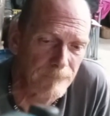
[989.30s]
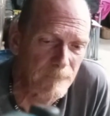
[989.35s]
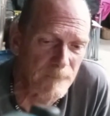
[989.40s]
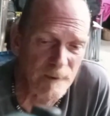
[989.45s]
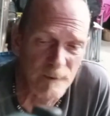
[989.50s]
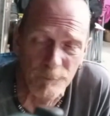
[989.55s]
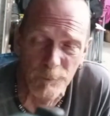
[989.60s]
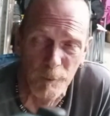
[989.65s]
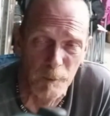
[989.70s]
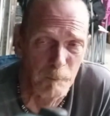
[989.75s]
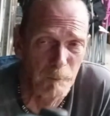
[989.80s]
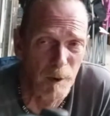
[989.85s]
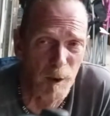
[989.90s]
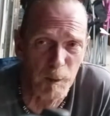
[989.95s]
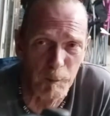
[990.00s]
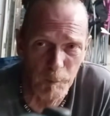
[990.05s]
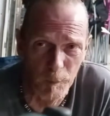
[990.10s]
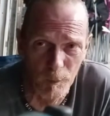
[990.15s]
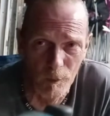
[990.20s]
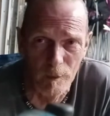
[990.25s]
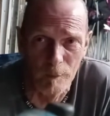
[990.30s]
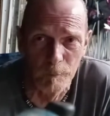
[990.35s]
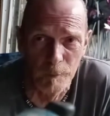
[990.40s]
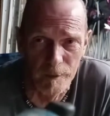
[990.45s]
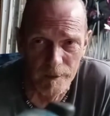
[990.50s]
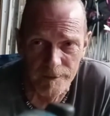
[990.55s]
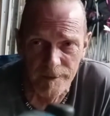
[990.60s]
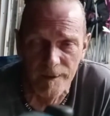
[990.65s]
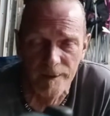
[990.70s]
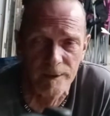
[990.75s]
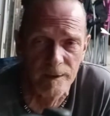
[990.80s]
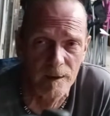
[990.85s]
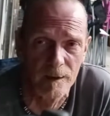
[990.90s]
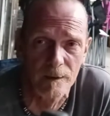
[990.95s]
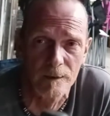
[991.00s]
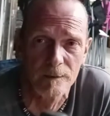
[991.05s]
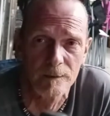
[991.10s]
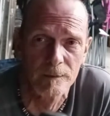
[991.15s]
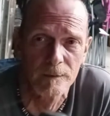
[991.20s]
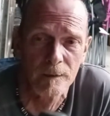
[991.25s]
Just from the bottom of my heart, I want to say
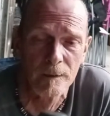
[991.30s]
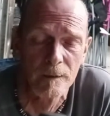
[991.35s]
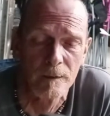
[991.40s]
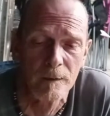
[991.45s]
thanks.